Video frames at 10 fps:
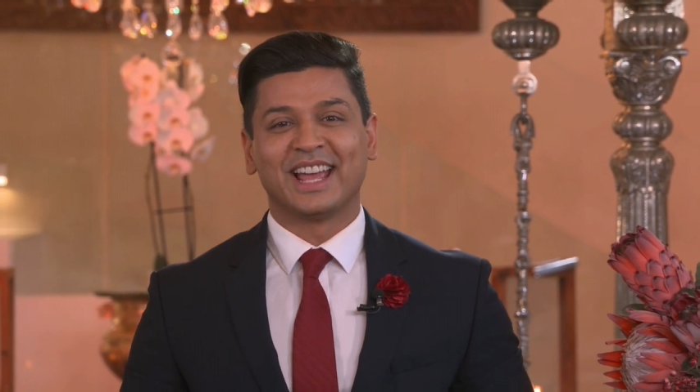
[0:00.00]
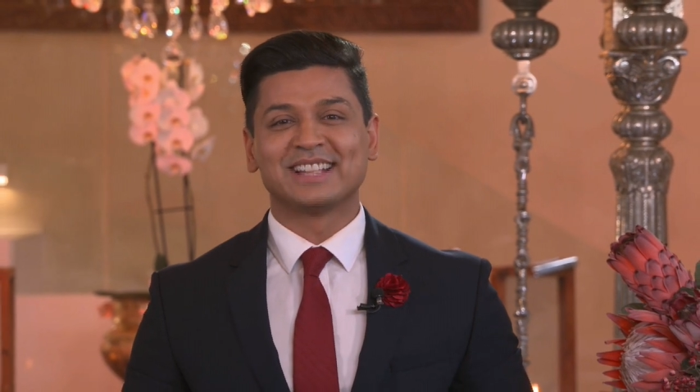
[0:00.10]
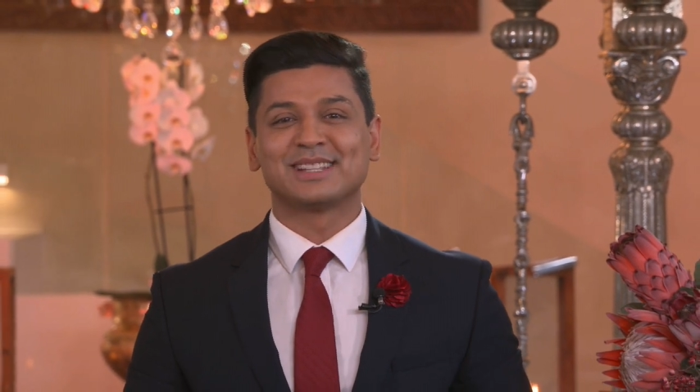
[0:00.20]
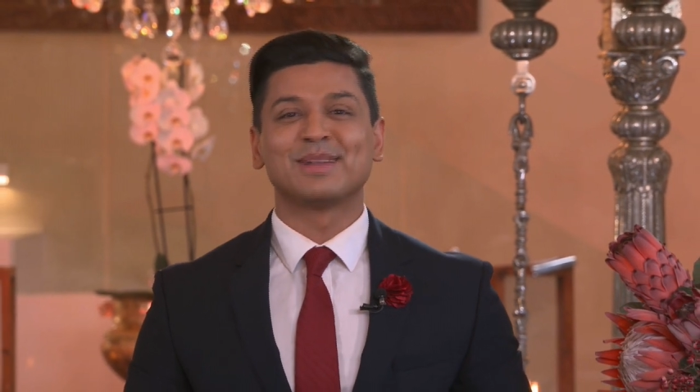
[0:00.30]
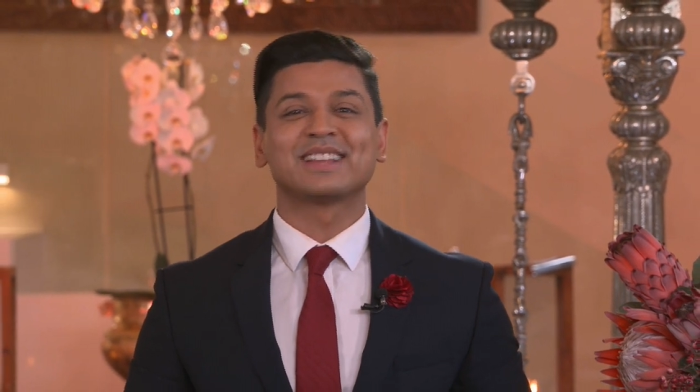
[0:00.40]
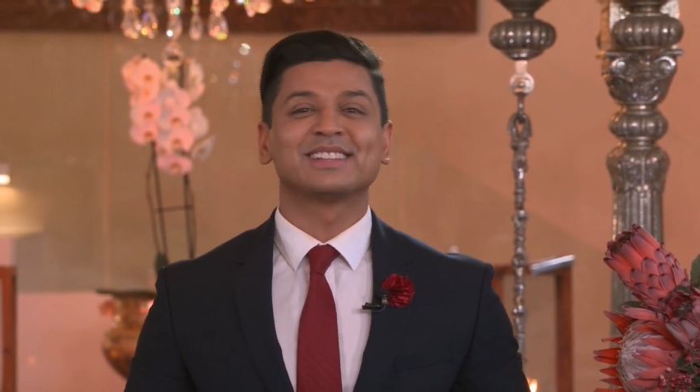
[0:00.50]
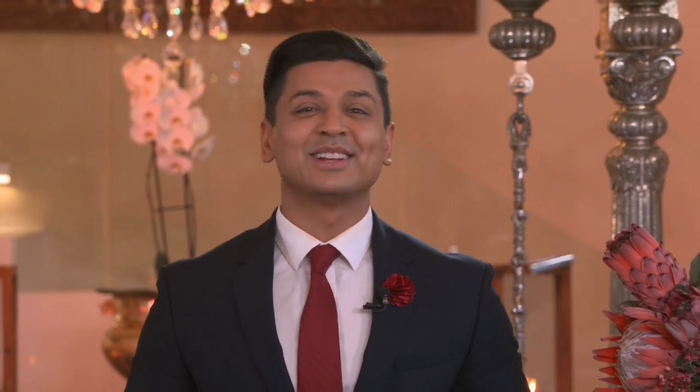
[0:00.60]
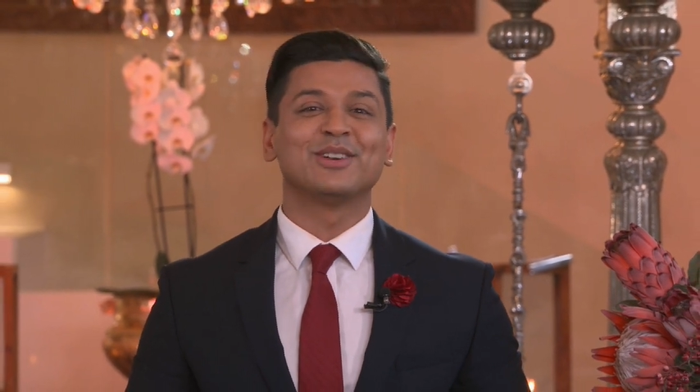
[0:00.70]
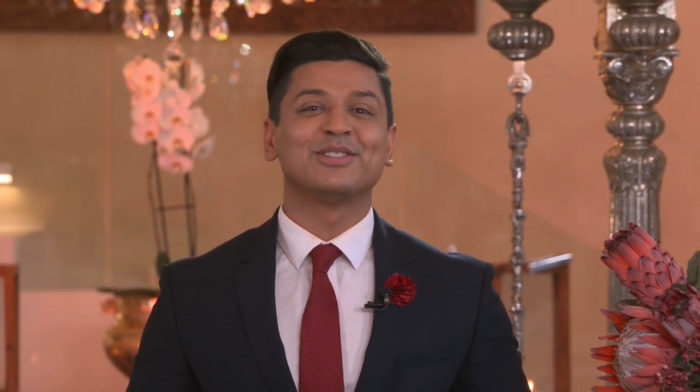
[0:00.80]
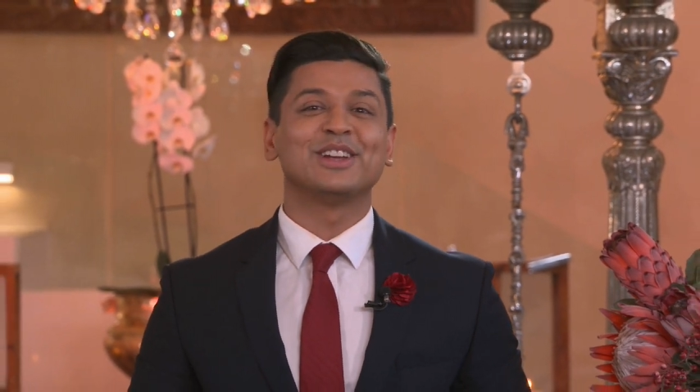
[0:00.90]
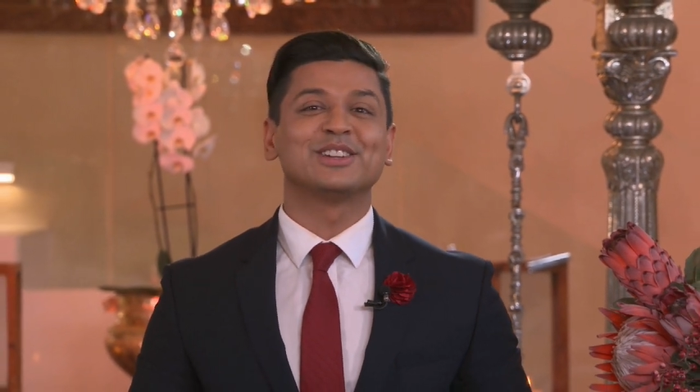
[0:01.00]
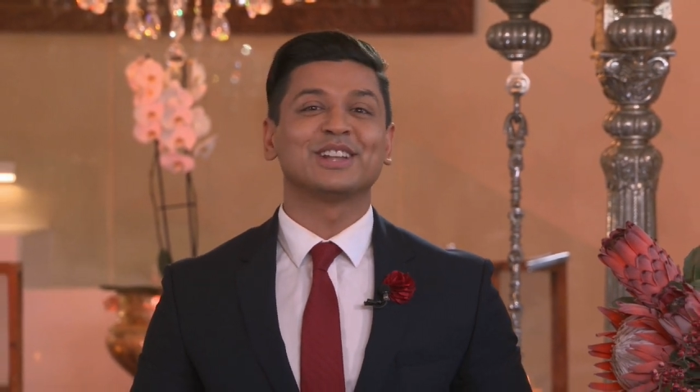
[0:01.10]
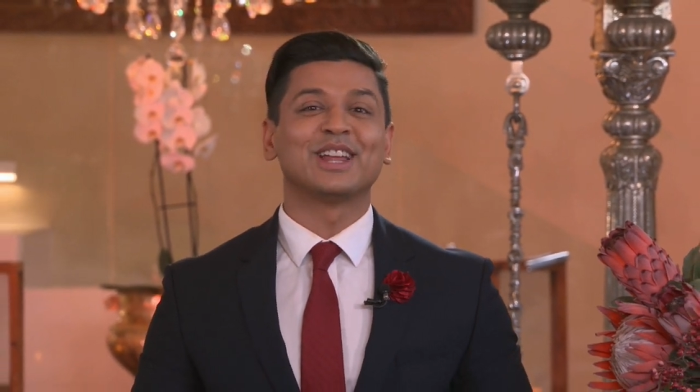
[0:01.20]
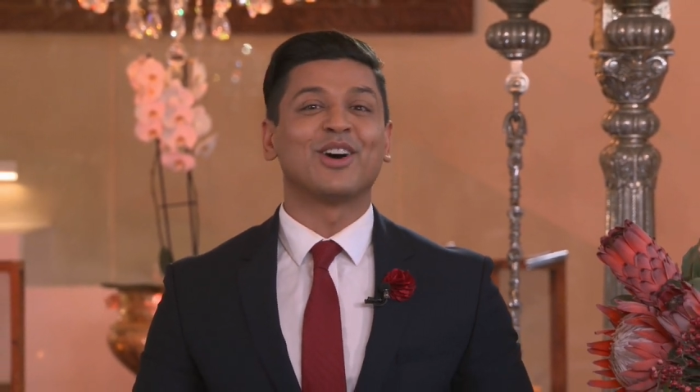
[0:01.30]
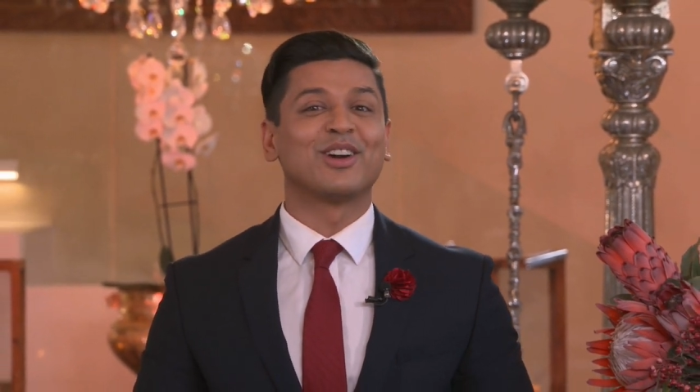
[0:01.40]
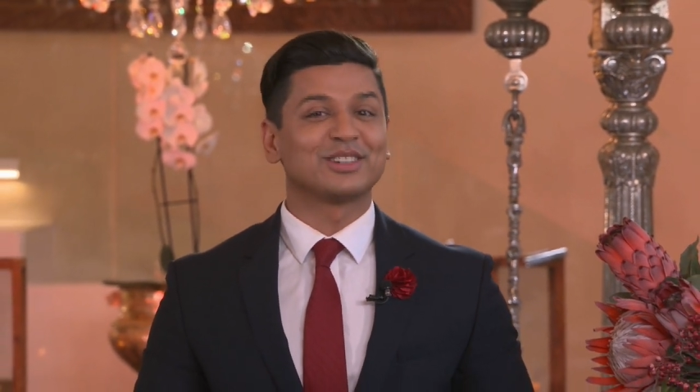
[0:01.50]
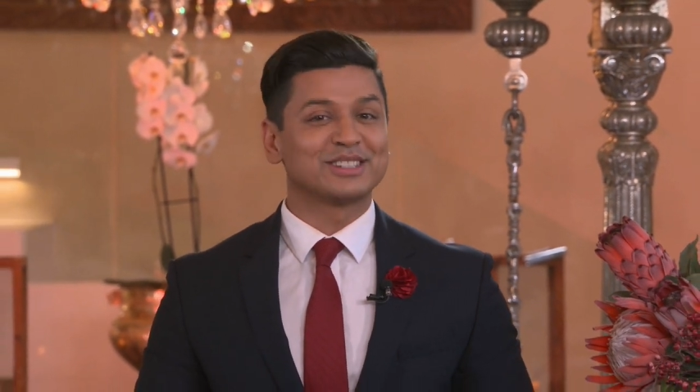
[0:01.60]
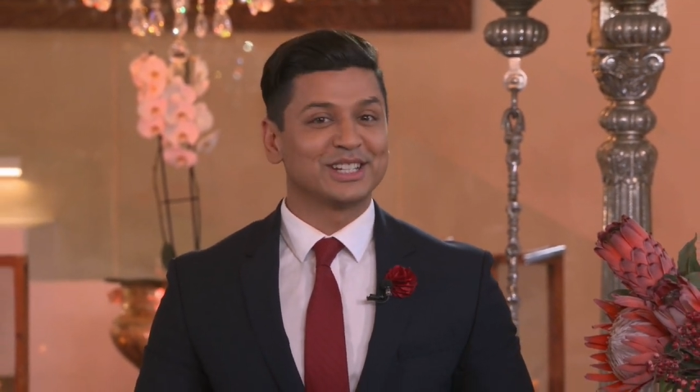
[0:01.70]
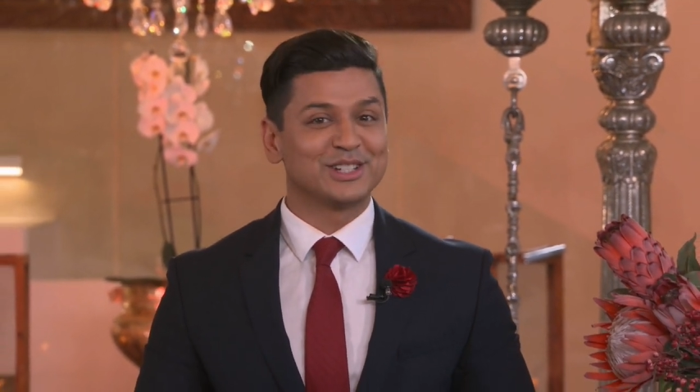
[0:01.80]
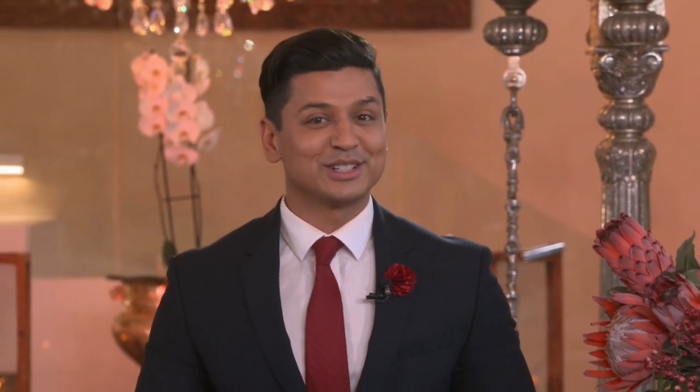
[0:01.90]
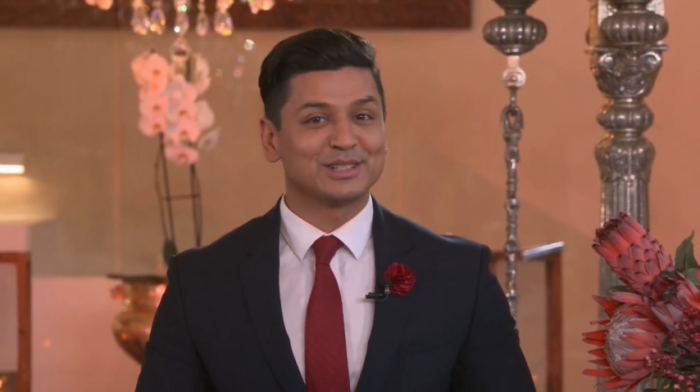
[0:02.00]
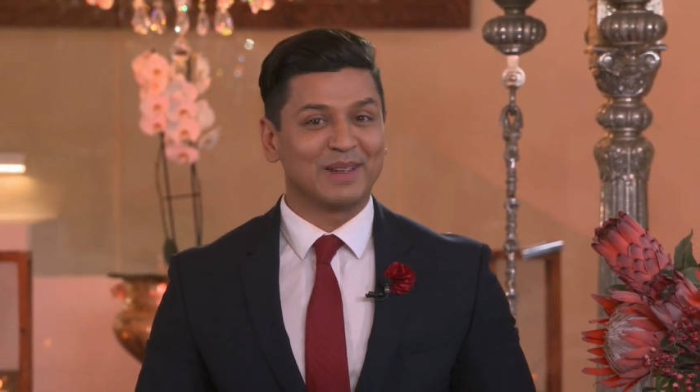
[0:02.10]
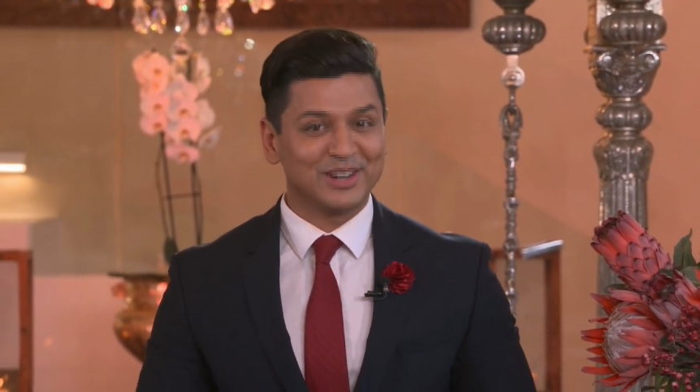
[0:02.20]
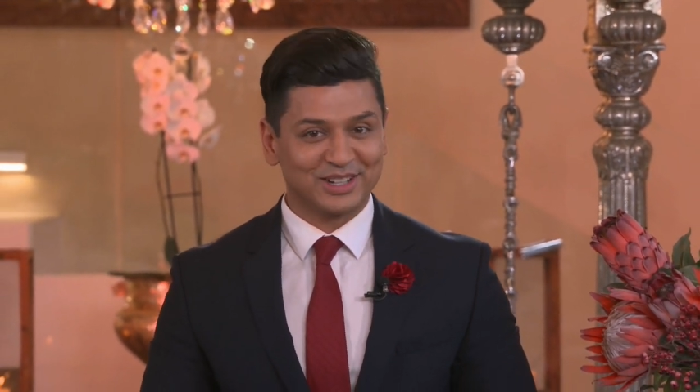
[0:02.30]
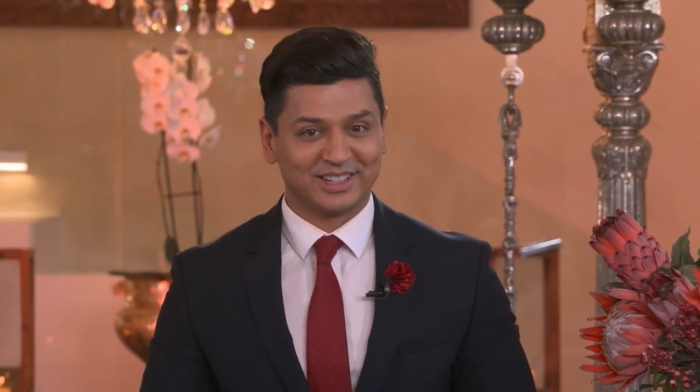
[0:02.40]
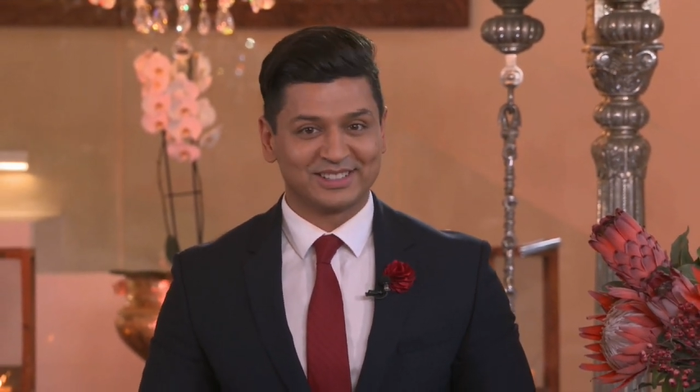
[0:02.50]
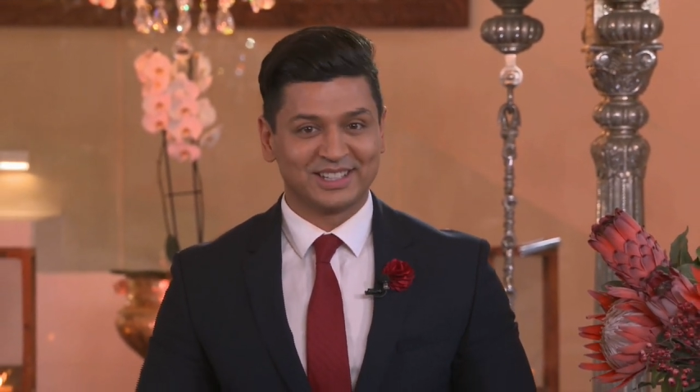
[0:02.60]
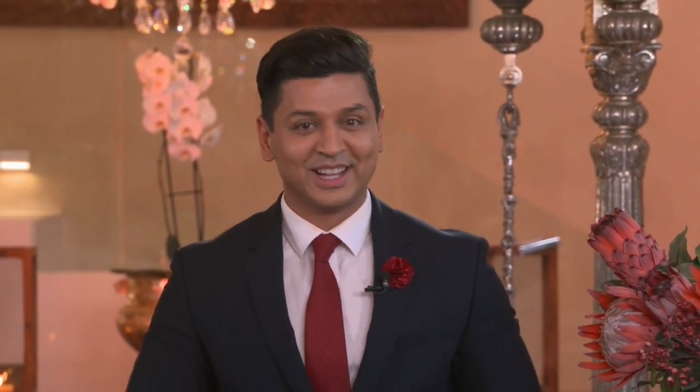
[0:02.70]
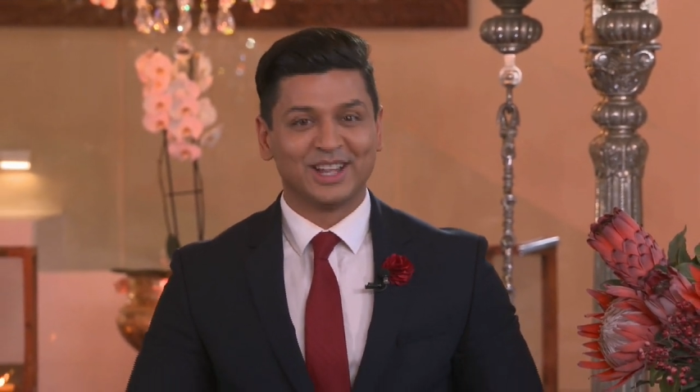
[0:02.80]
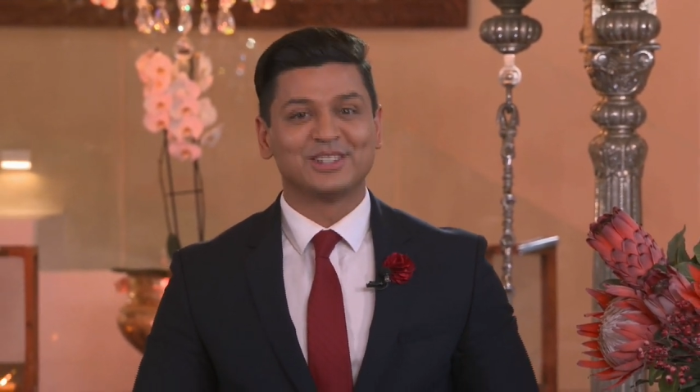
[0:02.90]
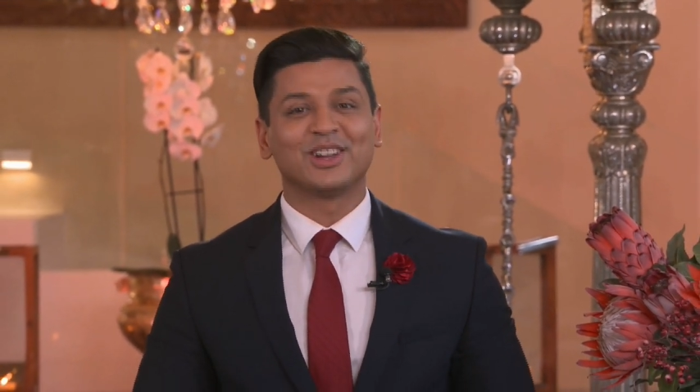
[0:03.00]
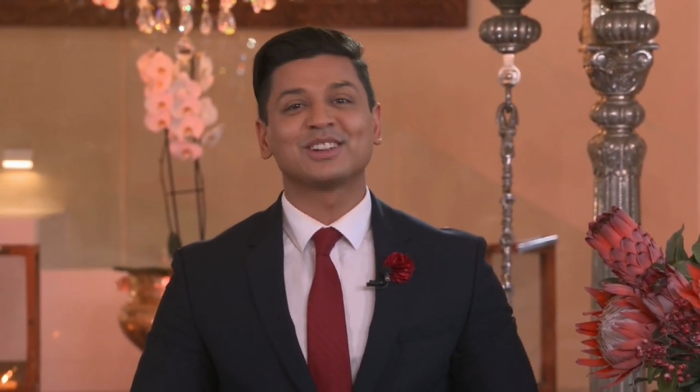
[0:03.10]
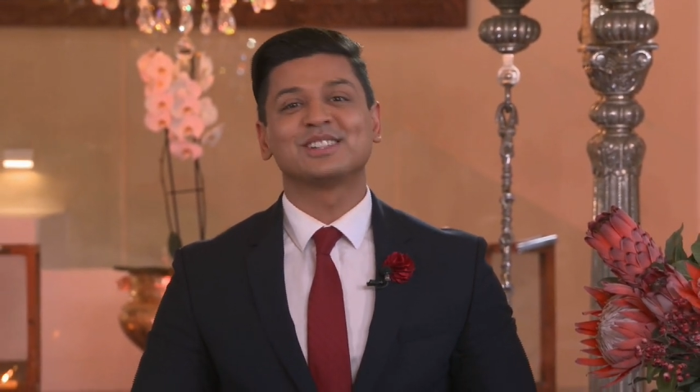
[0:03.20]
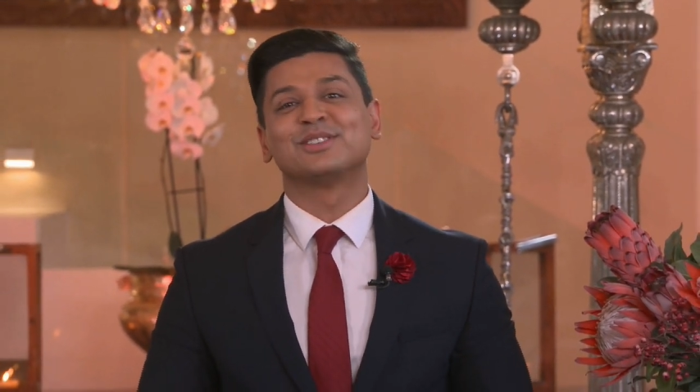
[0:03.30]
As a maxillofacial and oral surgeon specialist, Dr.